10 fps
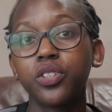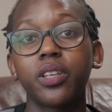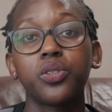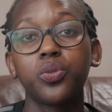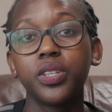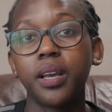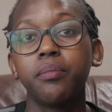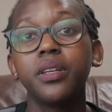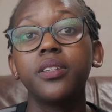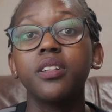So that's not really a
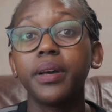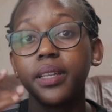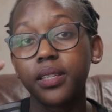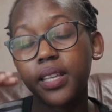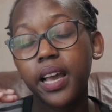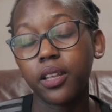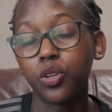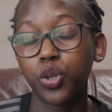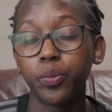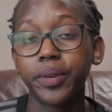big deal, but it's there in the
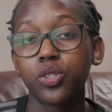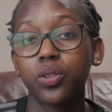document.